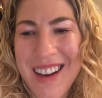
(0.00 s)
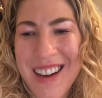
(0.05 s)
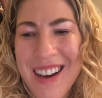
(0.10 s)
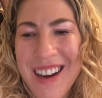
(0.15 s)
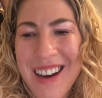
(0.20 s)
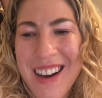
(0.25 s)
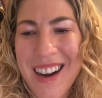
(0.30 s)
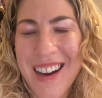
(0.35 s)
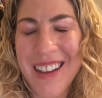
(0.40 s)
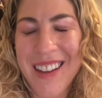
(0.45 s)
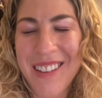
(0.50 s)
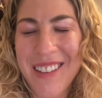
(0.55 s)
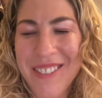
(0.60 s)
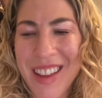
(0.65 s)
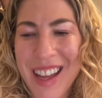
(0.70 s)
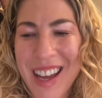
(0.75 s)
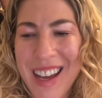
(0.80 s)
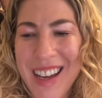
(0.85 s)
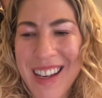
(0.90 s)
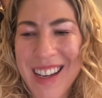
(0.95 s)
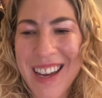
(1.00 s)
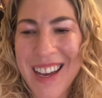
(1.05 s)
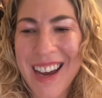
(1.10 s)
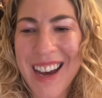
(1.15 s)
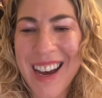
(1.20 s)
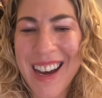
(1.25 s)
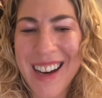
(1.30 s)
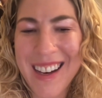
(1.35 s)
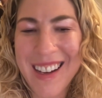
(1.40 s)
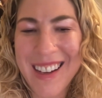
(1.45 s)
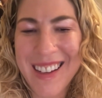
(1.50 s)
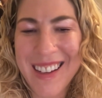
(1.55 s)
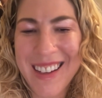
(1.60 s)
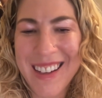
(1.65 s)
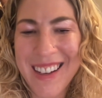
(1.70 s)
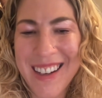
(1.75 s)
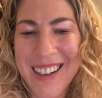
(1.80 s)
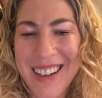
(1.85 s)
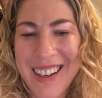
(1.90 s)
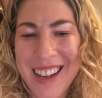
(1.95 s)
I love that. Yeah.
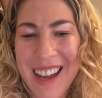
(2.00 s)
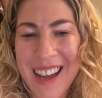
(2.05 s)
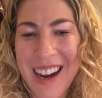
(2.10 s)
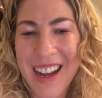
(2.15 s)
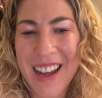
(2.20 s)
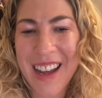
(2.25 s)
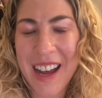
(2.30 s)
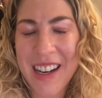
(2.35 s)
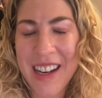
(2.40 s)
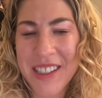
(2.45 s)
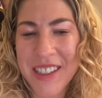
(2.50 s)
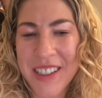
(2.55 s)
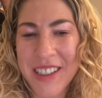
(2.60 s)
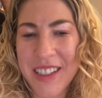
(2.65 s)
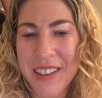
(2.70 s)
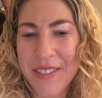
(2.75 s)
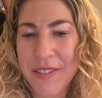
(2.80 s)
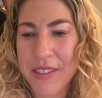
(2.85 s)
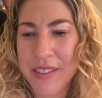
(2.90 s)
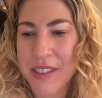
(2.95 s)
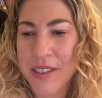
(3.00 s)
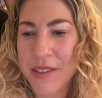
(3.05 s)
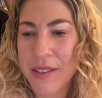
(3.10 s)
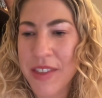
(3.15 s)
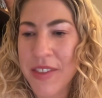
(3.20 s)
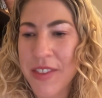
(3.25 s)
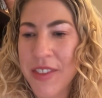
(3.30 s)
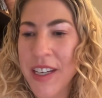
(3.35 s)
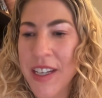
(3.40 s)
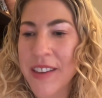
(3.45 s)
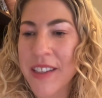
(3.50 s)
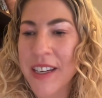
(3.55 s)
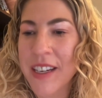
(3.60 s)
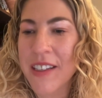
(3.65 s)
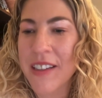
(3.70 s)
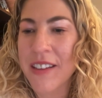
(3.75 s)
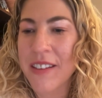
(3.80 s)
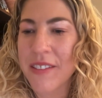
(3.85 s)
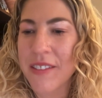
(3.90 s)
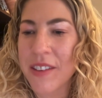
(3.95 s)
And I actually, so I think
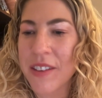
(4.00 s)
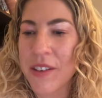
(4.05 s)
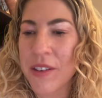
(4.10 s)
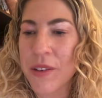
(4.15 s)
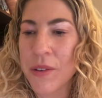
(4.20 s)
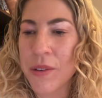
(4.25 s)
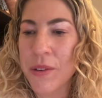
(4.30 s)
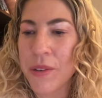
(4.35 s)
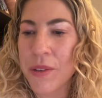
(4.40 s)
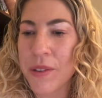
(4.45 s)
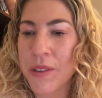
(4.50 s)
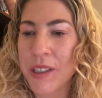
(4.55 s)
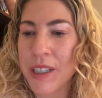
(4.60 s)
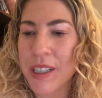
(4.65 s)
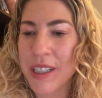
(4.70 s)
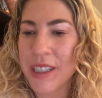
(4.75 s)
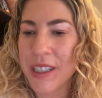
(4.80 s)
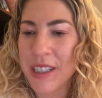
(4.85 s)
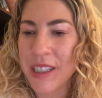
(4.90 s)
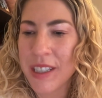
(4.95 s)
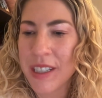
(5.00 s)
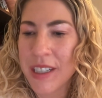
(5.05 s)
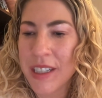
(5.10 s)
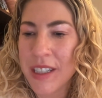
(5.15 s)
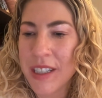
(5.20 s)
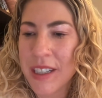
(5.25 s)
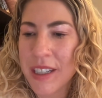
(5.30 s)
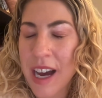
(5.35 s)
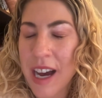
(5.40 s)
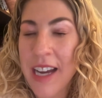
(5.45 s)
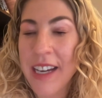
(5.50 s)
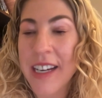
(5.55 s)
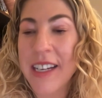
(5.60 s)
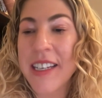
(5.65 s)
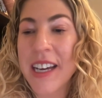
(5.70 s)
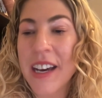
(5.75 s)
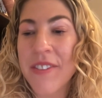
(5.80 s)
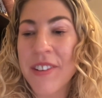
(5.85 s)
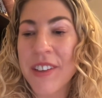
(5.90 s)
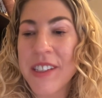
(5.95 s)
that I could
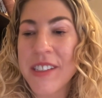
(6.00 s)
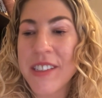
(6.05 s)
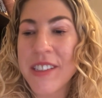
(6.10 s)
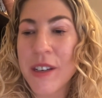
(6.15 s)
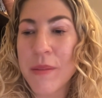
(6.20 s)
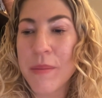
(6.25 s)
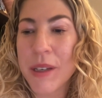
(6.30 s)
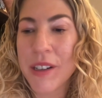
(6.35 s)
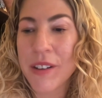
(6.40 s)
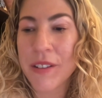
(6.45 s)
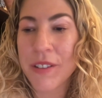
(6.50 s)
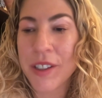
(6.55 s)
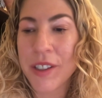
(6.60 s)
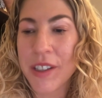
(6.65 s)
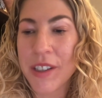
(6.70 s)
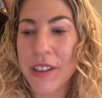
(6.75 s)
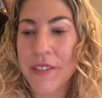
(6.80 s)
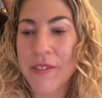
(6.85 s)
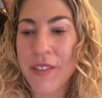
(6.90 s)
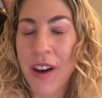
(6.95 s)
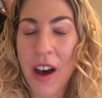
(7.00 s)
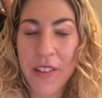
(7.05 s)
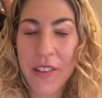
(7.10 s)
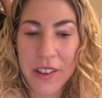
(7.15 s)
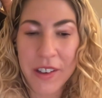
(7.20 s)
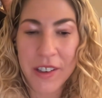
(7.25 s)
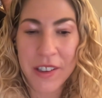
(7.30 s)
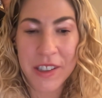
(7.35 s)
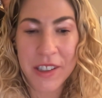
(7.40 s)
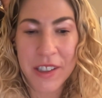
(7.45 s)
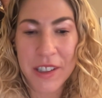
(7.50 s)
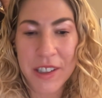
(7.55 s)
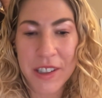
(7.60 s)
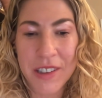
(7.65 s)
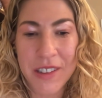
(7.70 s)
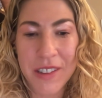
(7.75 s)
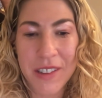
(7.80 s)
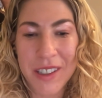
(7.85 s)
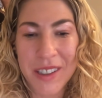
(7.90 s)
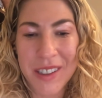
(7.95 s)
definitely see you being a really good father
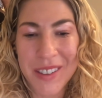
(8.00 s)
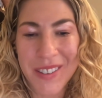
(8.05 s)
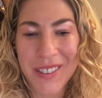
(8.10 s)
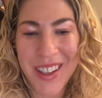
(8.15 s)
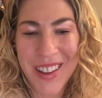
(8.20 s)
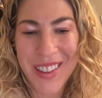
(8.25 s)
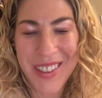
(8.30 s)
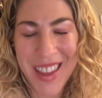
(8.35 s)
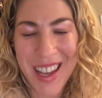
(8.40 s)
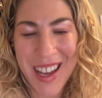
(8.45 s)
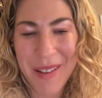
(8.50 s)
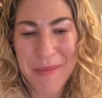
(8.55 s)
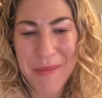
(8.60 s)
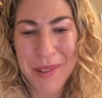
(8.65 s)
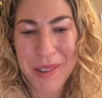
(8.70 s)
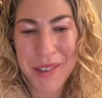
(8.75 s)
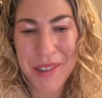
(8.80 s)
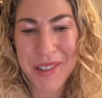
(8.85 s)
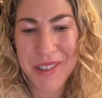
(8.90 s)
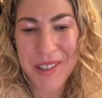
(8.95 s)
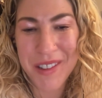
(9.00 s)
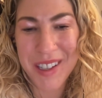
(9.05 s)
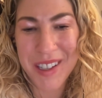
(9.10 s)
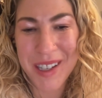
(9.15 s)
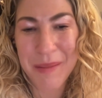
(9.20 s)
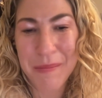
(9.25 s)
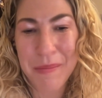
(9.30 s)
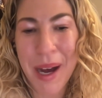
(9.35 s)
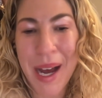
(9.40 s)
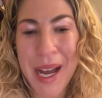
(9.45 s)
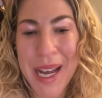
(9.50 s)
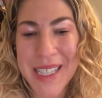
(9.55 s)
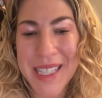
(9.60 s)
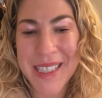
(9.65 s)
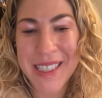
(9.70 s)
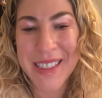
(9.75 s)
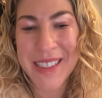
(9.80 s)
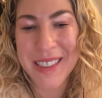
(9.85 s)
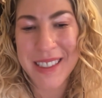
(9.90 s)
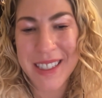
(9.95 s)
too, with that moon in
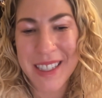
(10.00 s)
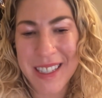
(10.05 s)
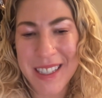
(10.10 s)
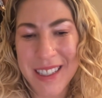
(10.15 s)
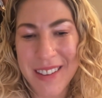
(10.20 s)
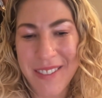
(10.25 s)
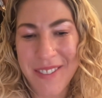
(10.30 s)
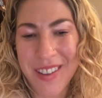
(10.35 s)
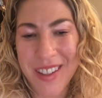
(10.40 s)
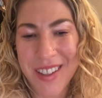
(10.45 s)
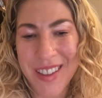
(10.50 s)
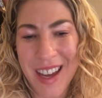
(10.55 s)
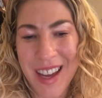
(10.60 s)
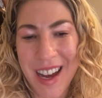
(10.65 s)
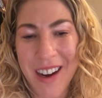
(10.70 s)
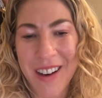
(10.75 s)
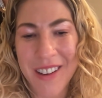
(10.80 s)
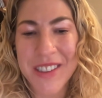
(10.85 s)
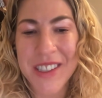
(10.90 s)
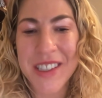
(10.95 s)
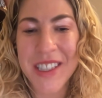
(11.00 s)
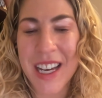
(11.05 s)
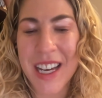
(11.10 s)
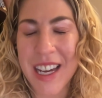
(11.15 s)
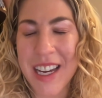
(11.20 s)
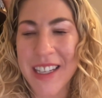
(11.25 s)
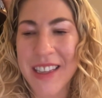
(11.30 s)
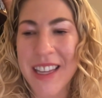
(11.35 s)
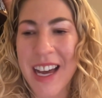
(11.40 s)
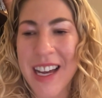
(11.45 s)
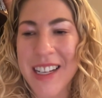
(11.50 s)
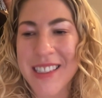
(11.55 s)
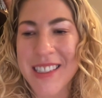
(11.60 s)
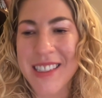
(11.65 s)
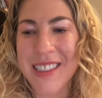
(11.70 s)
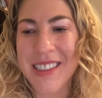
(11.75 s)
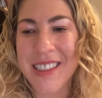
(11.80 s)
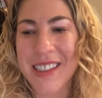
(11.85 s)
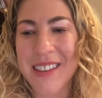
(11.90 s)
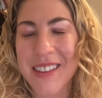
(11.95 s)
Pisces in the fifth house. Like that's
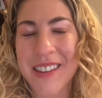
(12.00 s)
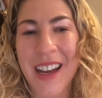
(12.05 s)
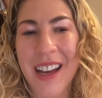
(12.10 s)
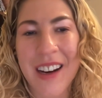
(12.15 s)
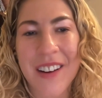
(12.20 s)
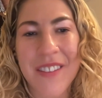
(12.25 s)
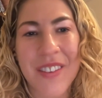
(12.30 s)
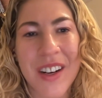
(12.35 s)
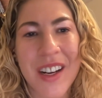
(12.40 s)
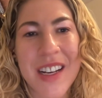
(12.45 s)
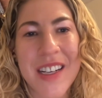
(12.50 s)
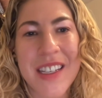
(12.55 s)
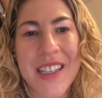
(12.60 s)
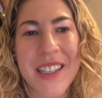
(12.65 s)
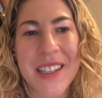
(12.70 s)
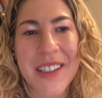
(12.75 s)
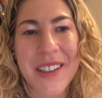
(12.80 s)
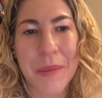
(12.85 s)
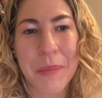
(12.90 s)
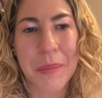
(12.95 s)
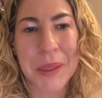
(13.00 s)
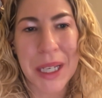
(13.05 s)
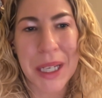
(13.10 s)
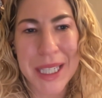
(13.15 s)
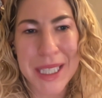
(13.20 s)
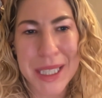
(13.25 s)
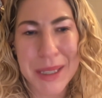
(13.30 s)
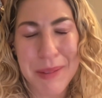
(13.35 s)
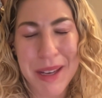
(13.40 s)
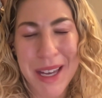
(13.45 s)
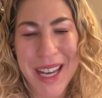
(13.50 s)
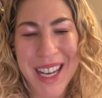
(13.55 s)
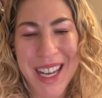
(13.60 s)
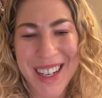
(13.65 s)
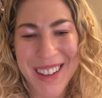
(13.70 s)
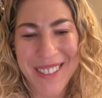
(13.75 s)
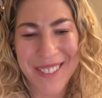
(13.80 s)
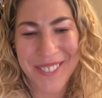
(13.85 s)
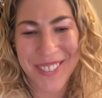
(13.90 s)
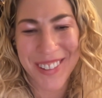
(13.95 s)
kind of an ideal
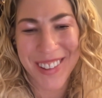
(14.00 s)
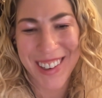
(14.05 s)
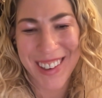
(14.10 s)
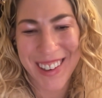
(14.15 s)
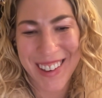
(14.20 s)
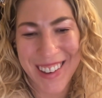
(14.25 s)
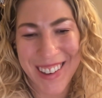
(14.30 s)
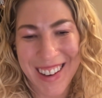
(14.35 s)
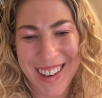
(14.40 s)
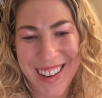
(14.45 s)
placement for,